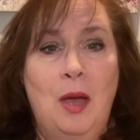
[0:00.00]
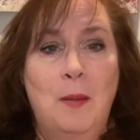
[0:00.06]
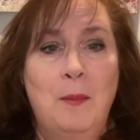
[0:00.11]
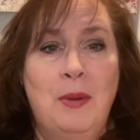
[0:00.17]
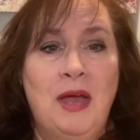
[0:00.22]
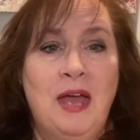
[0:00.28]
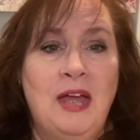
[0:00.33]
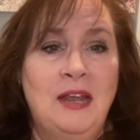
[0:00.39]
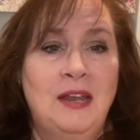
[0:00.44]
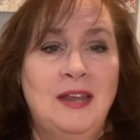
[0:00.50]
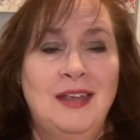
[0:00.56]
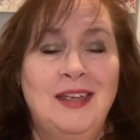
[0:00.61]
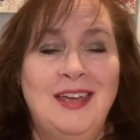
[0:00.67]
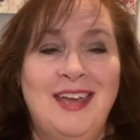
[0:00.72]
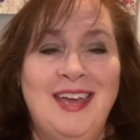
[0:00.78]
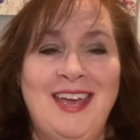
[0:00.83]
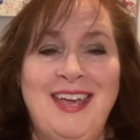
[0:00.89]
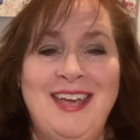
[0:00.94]
but
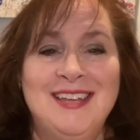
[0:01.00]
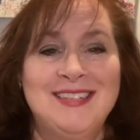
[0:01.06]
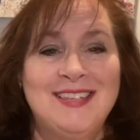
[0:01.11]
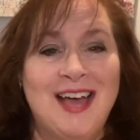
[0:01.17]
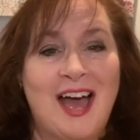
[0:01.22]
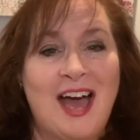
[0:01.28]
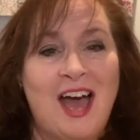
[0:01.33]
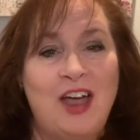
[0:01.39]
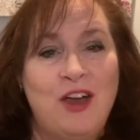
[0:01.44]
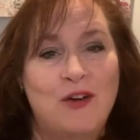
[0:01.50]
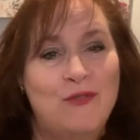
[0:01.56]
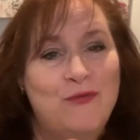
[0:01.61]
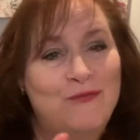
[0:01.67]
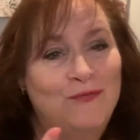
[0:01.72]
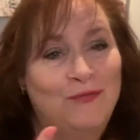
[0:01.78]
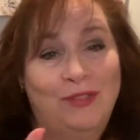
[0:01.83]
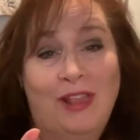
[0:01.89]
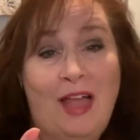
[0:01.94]
he is a higher
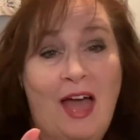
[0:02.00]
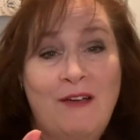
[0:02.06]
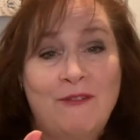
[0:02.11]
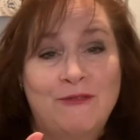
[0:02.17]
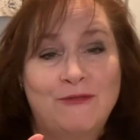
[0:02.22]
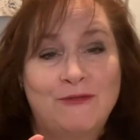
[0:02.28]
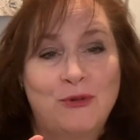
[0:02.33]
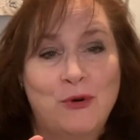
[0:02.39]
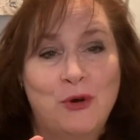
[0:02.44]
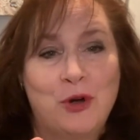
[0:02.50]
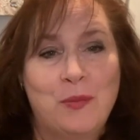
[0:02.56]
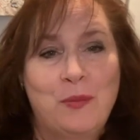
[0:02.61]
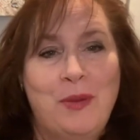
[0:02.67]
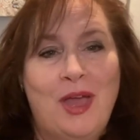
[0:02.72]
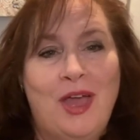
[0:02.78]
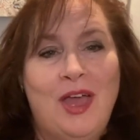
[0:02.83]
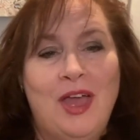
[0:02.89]
life form,